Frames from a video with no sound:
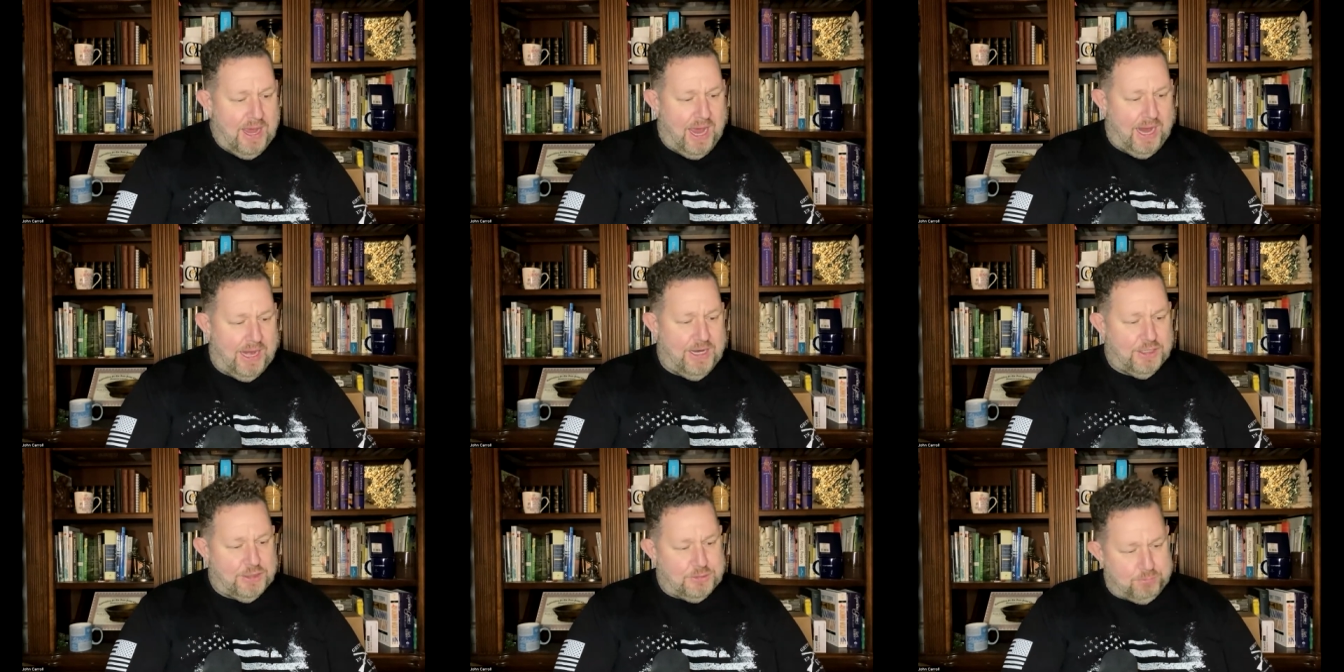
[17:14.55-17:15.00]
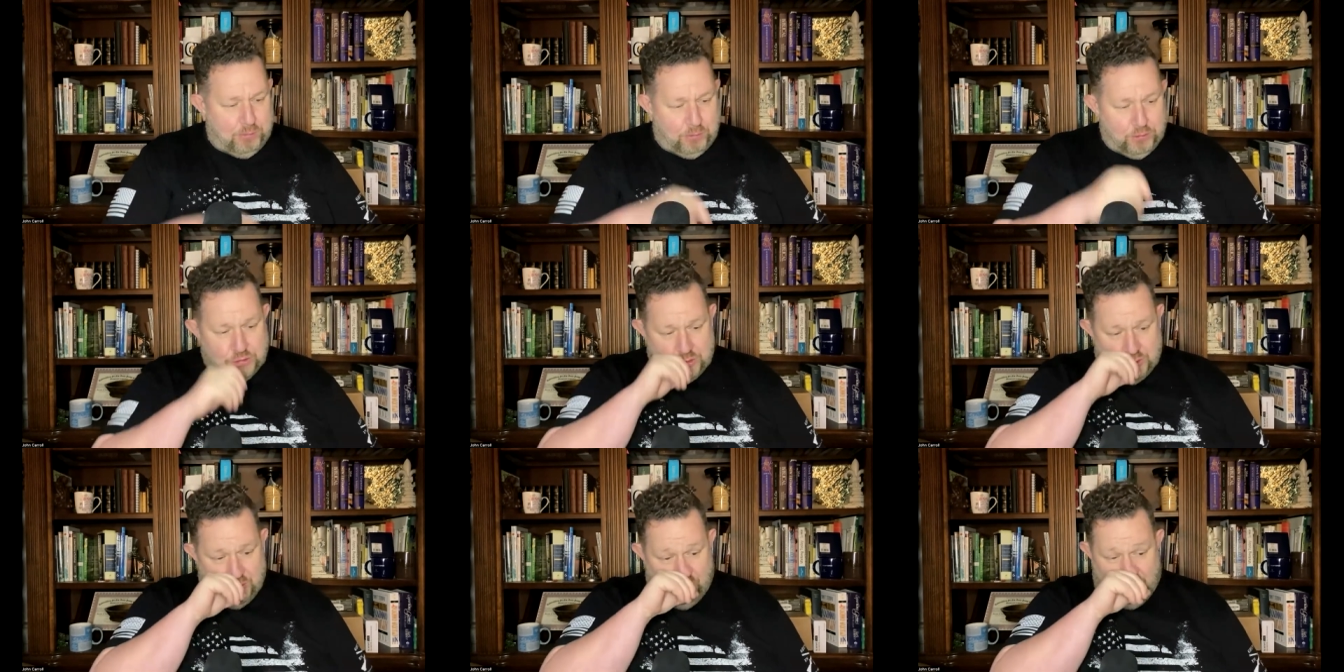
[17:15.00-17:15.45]
and his
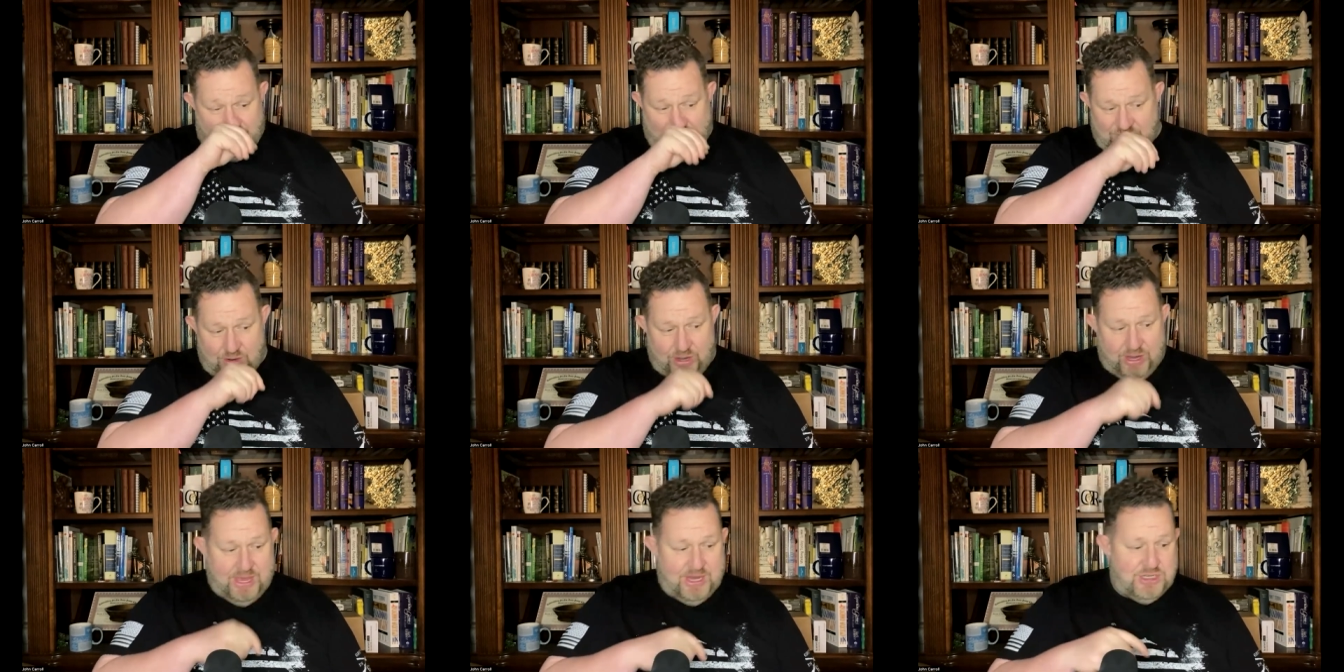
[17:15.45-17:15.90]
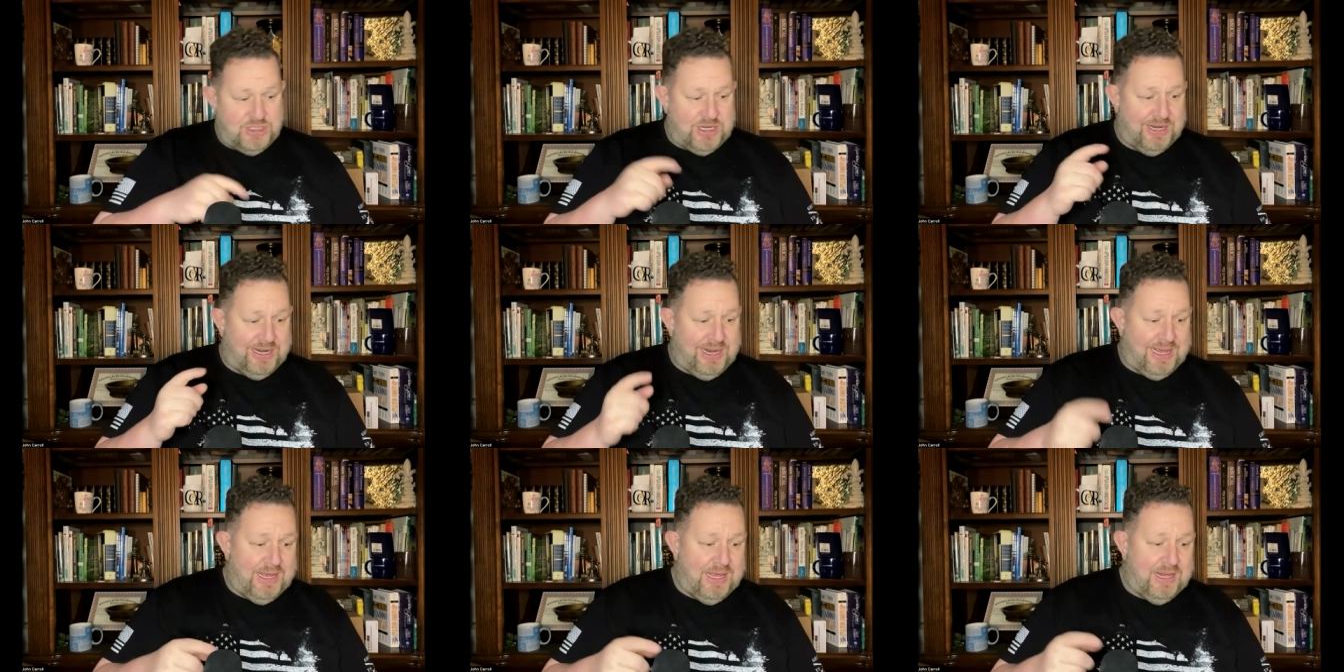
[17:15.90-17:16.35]
personal
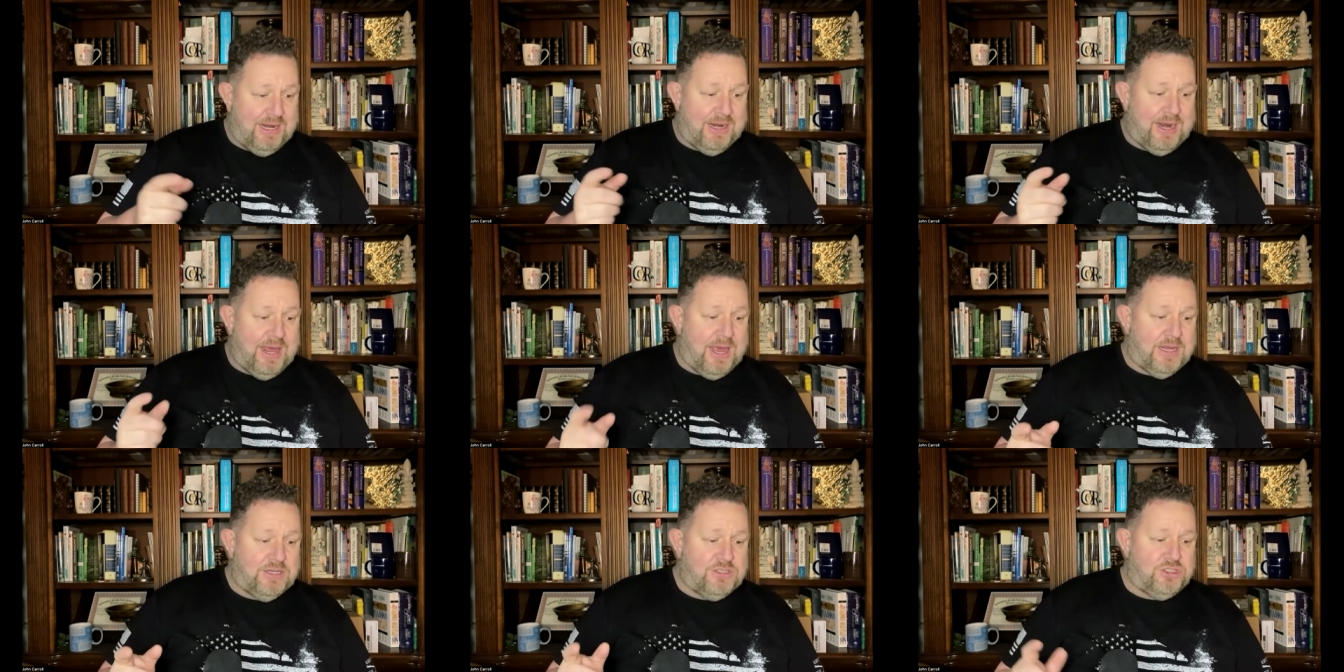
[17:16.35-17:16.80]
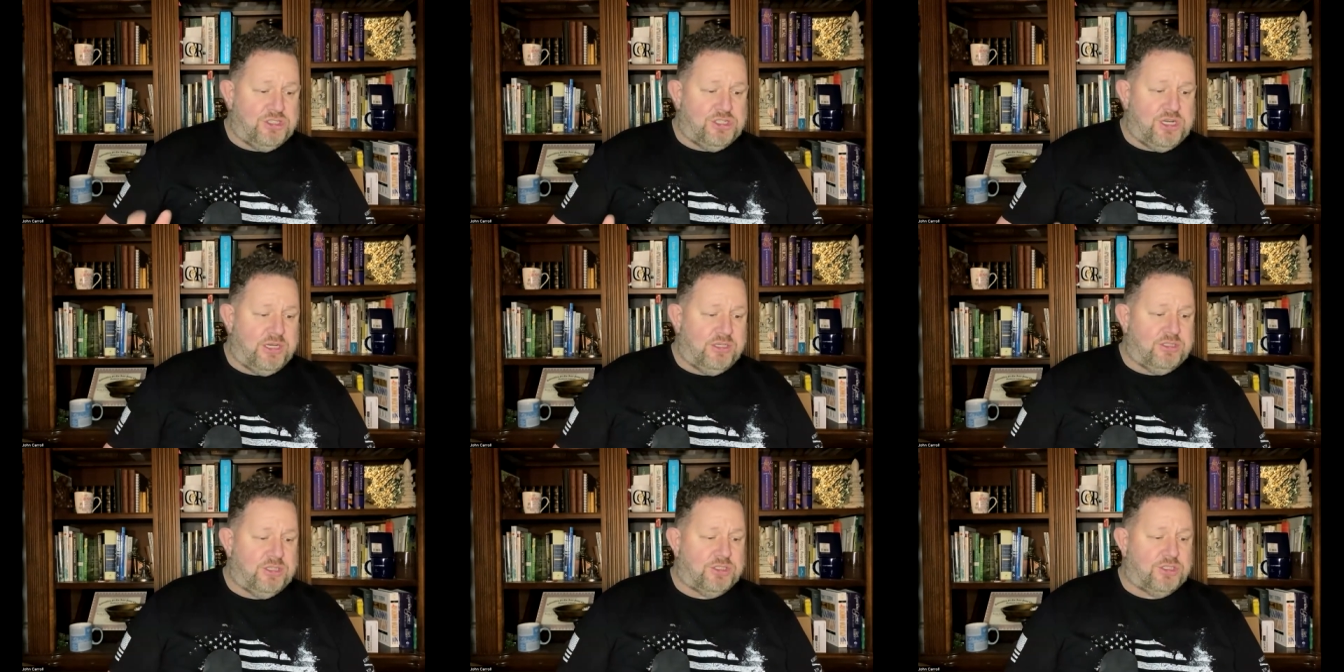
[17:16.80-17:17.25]
revelation in and as
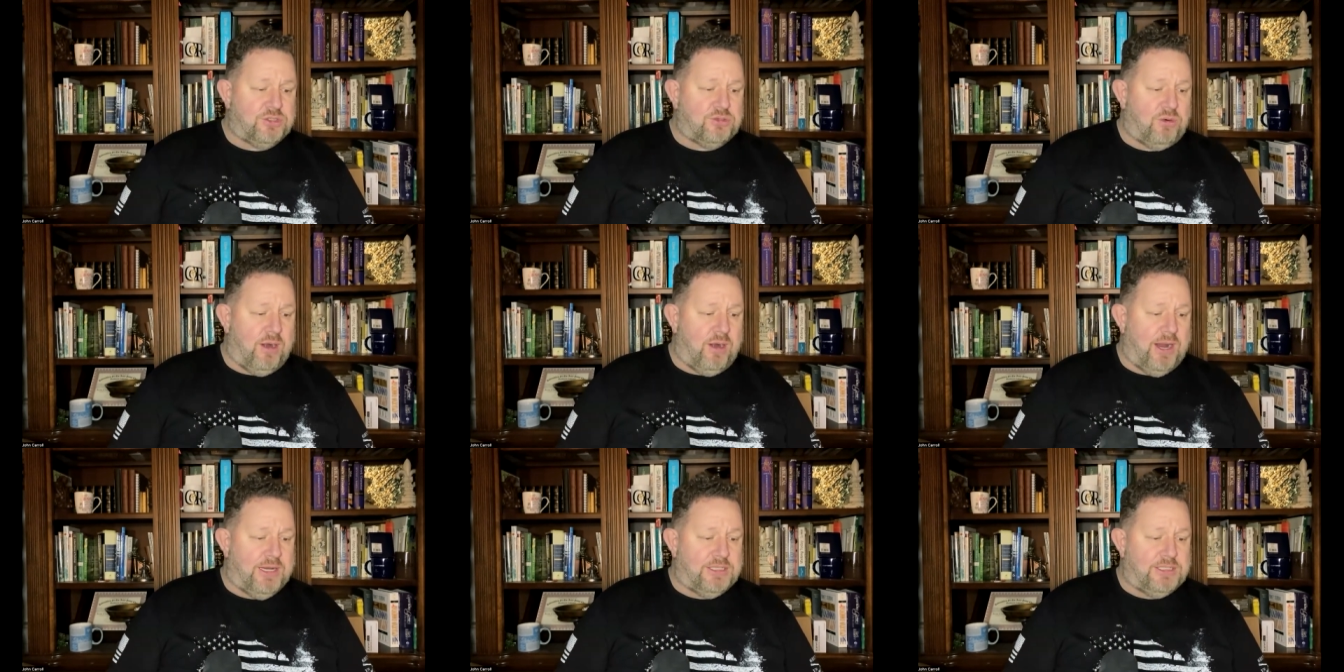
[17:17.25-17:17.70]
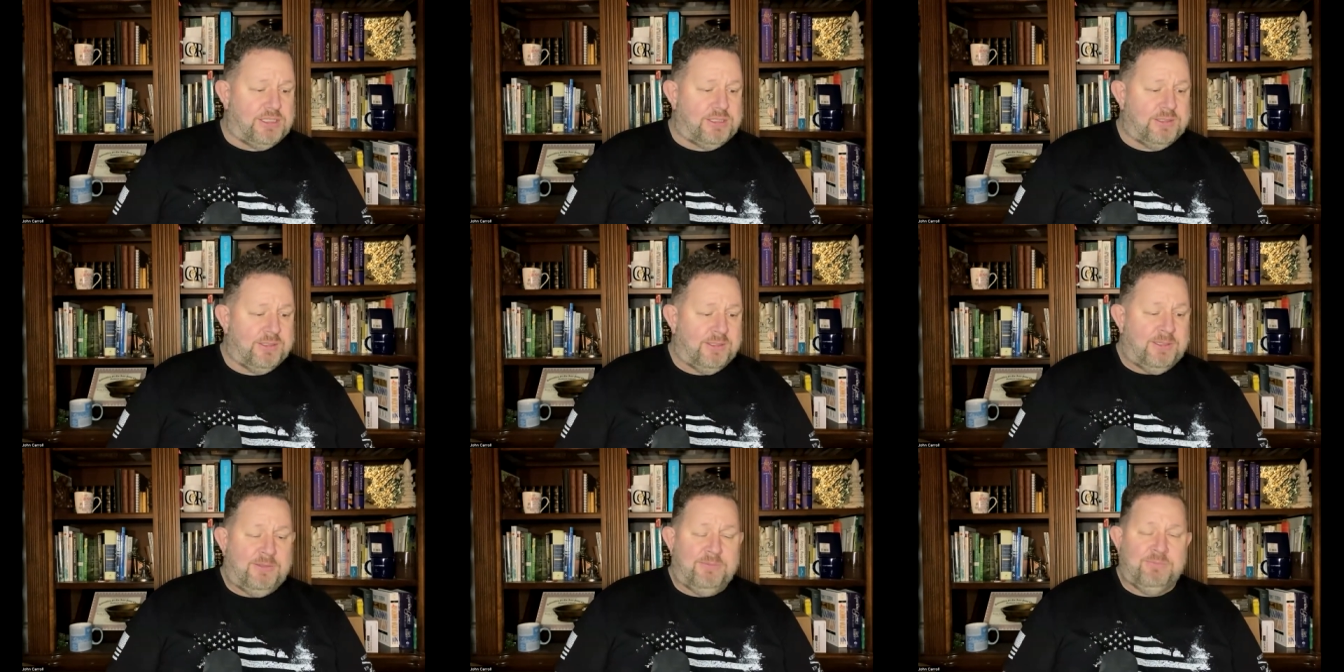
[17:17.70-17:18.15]
Jesus Christ